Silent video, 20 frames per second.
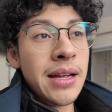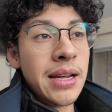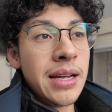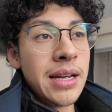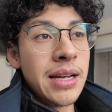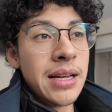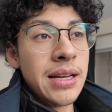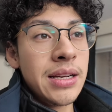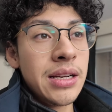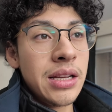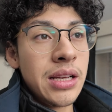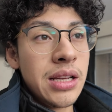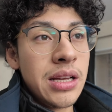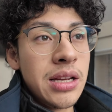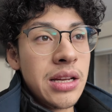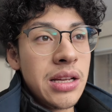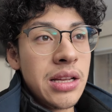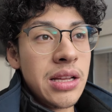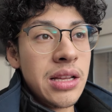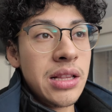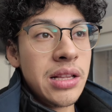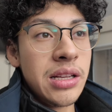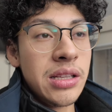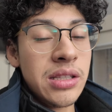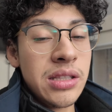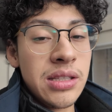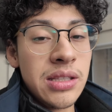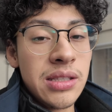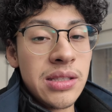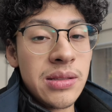And
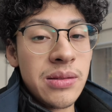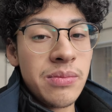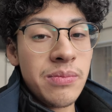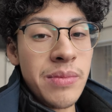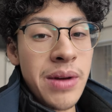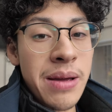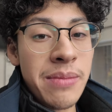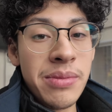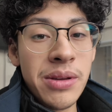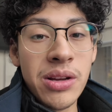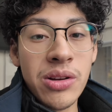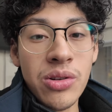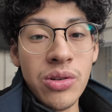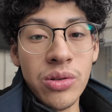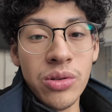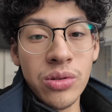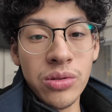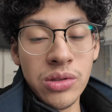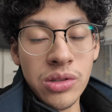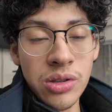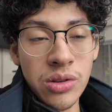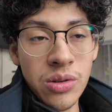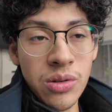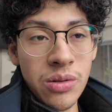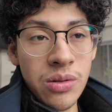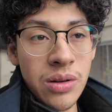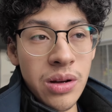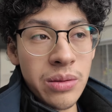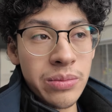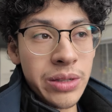that might be cold,
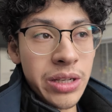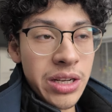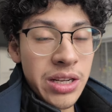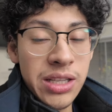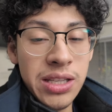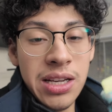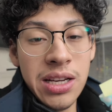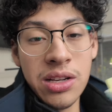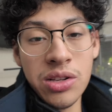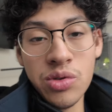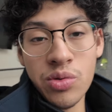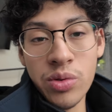so I'm going to take a